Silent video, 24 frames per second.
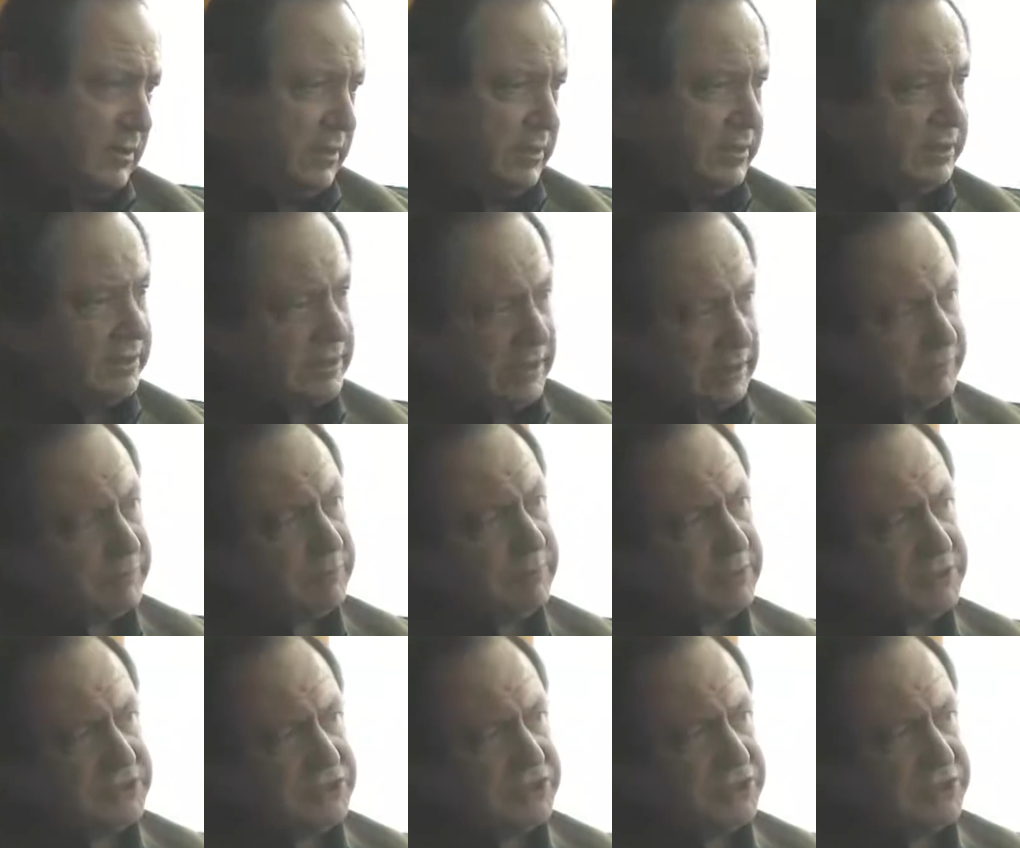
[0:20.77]
I came
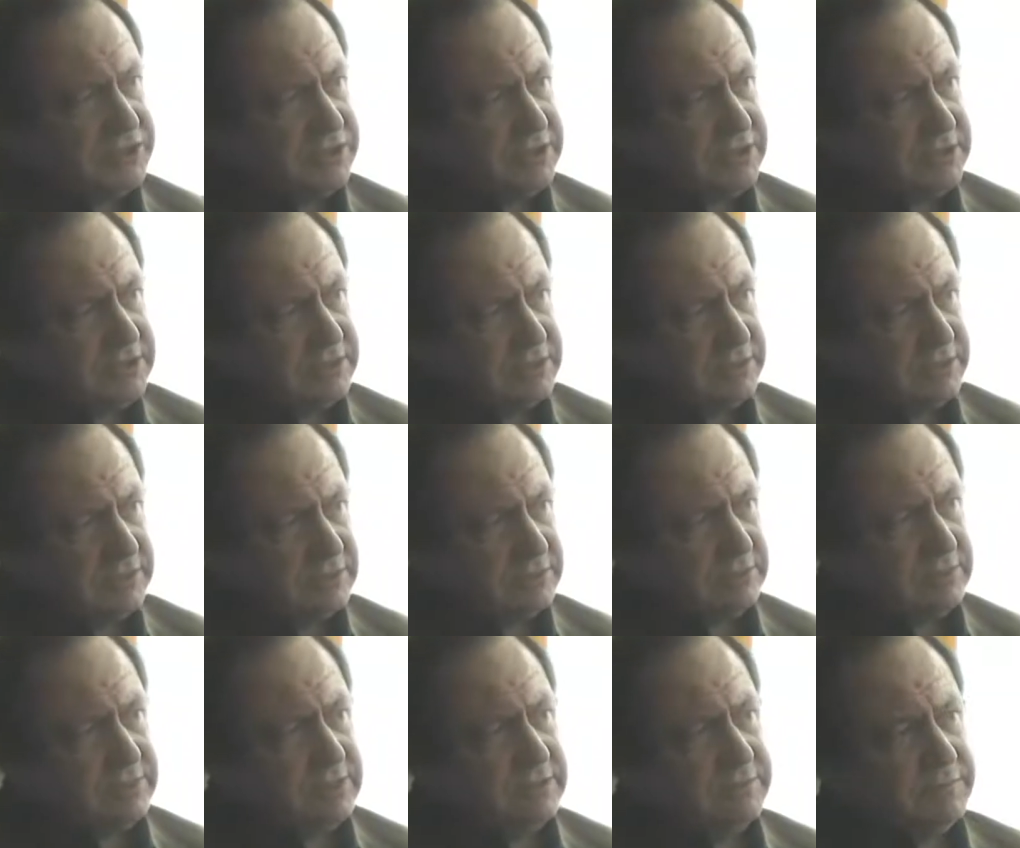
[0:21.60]
from Argentina. I
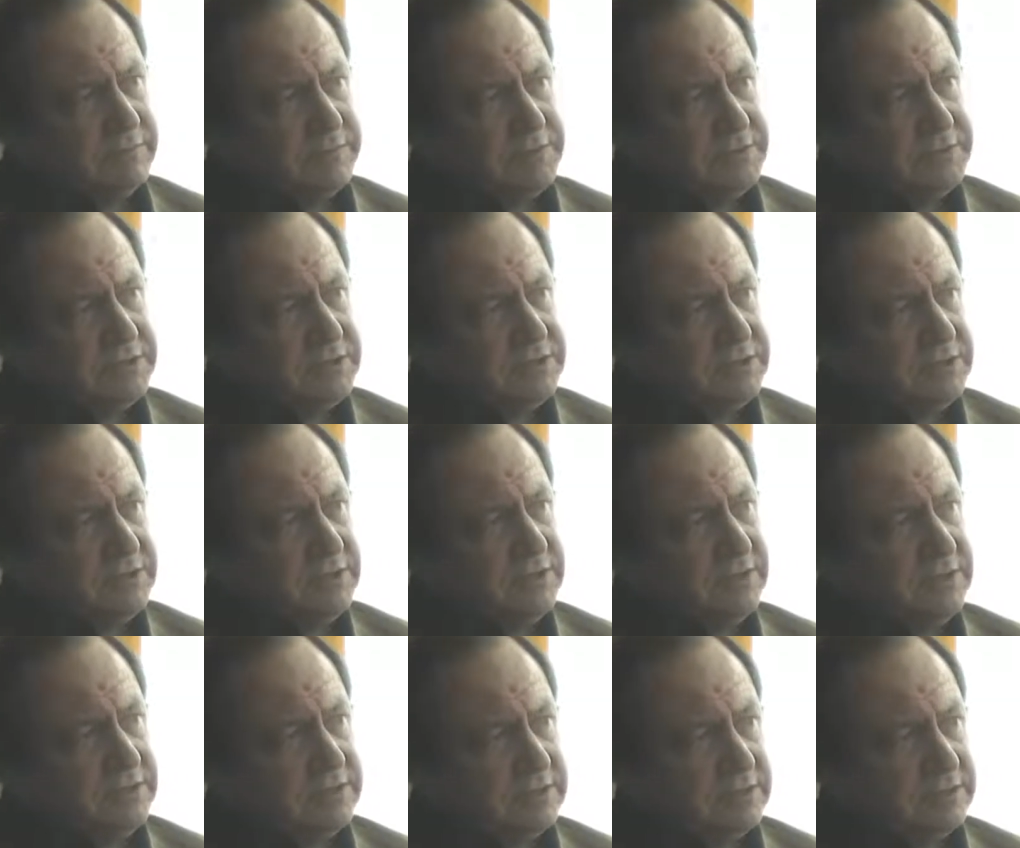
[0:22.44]
had to leave
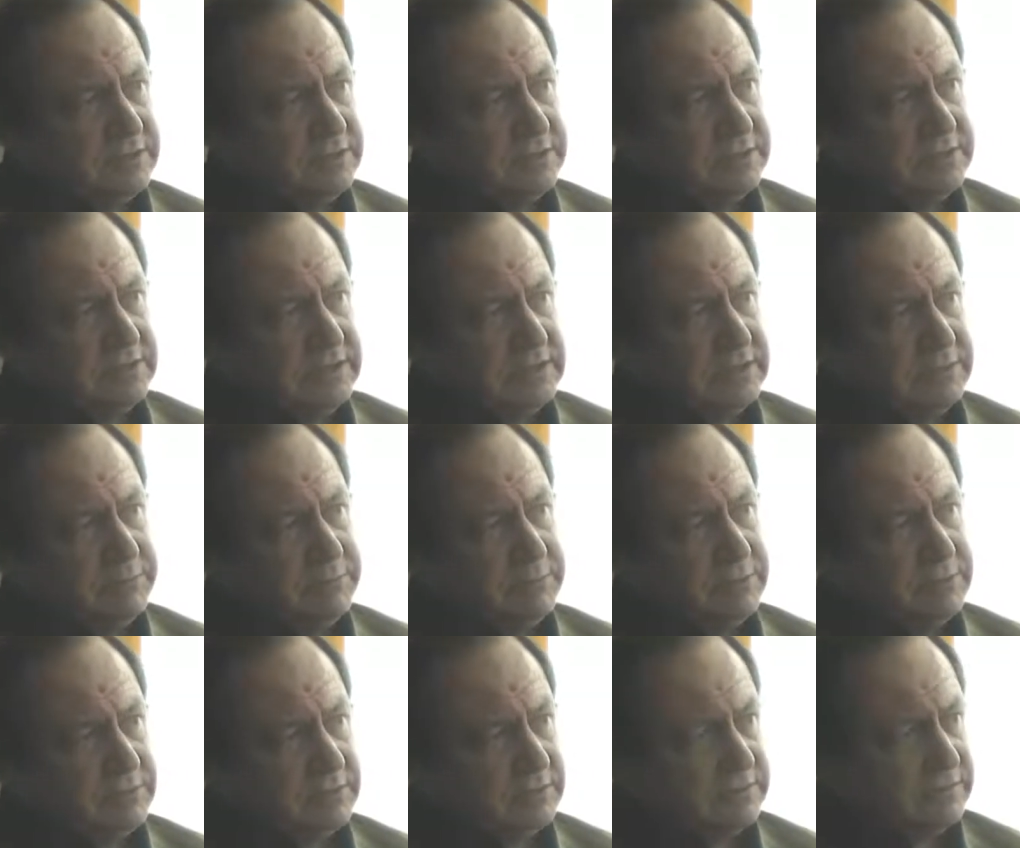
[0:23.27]
Argentina at the time
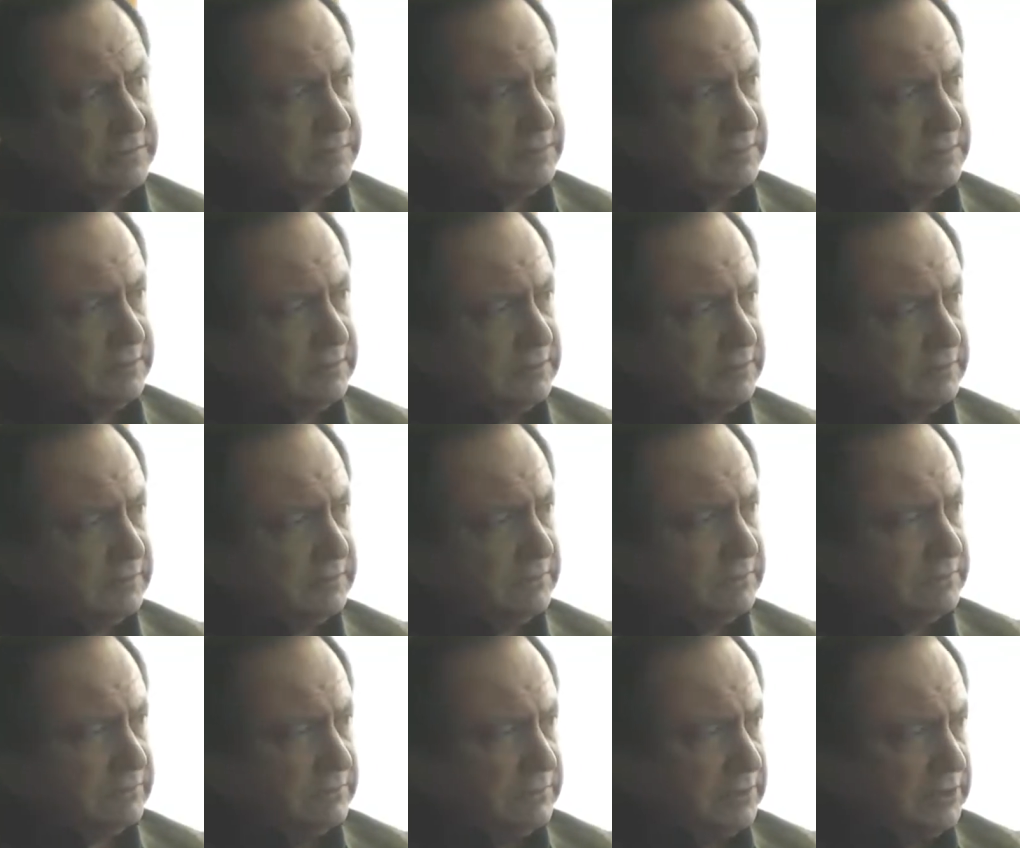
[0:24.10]
because of
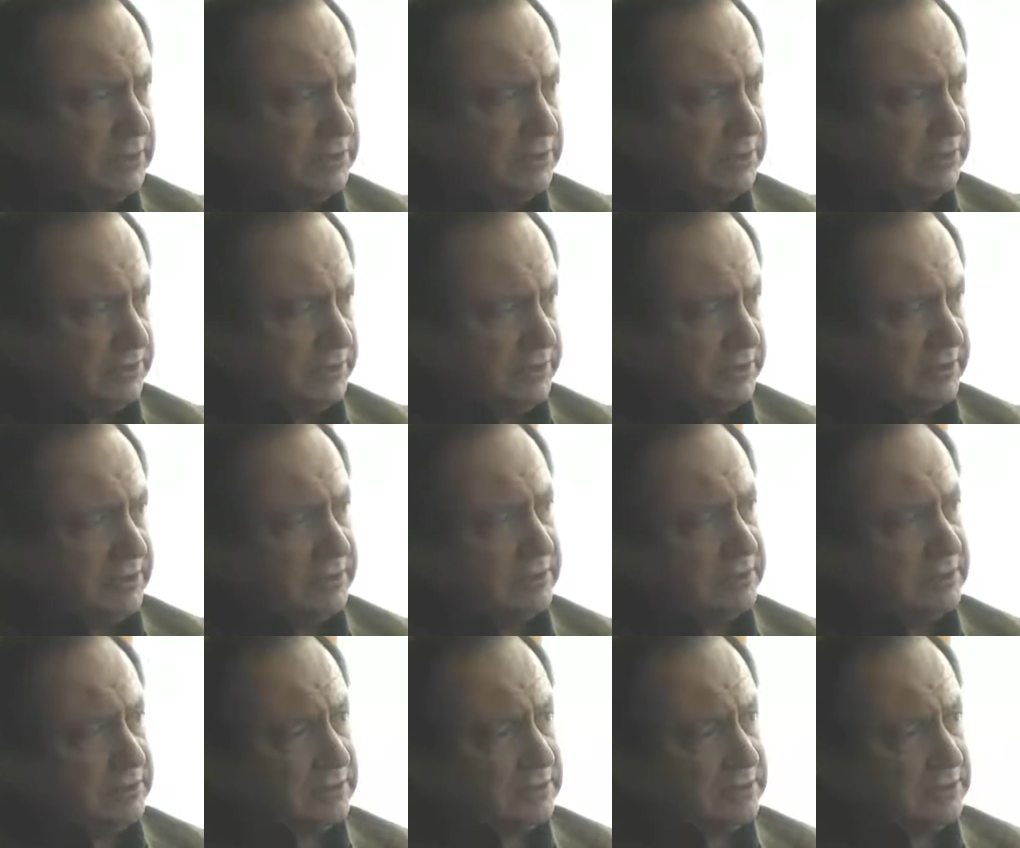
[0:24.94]
the military
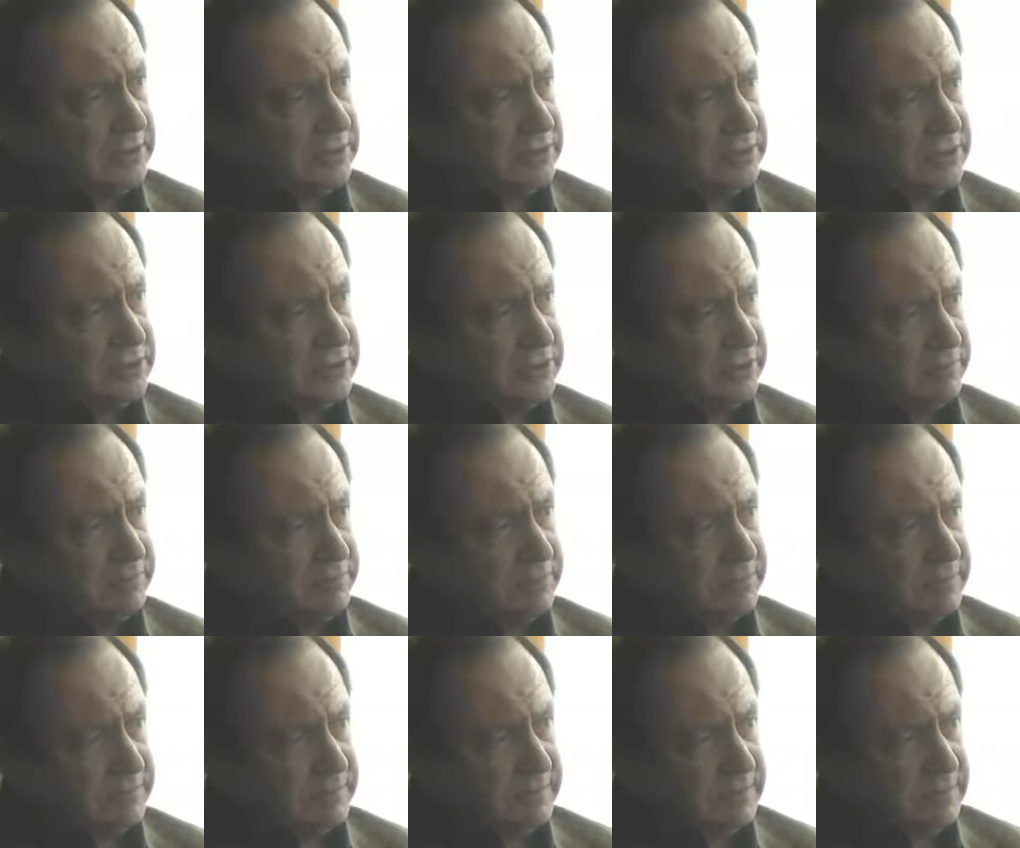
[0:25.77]

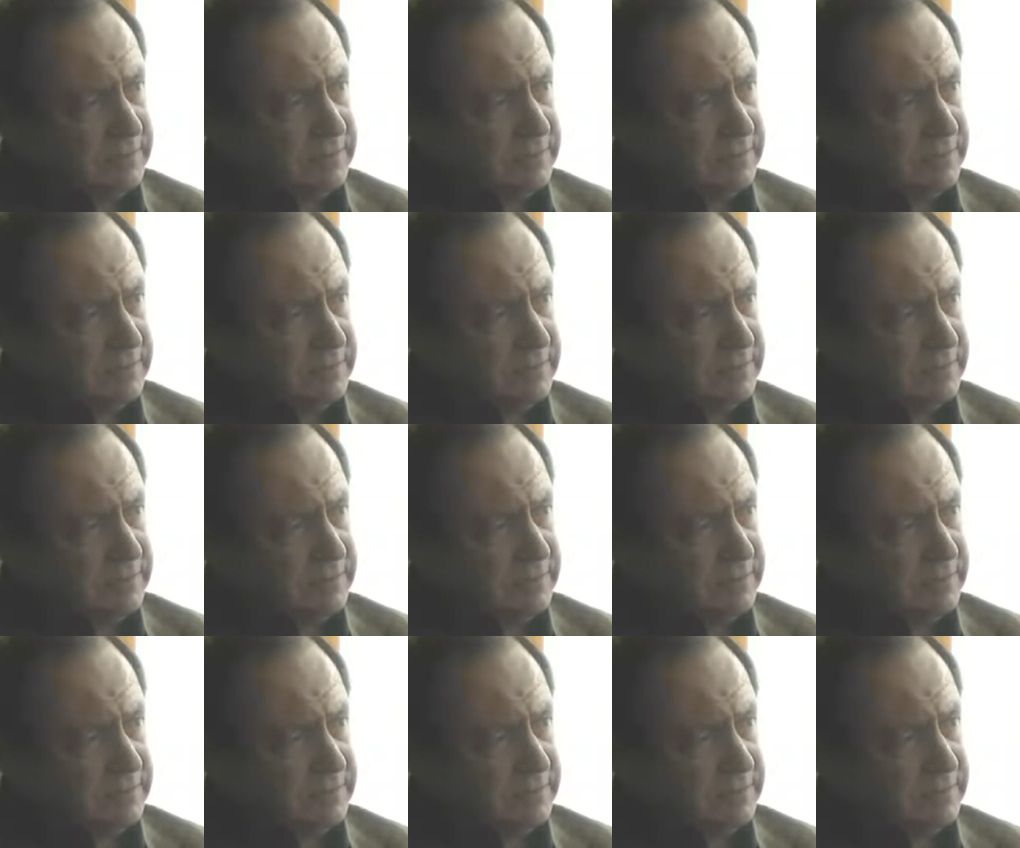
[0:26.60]
dictatorship,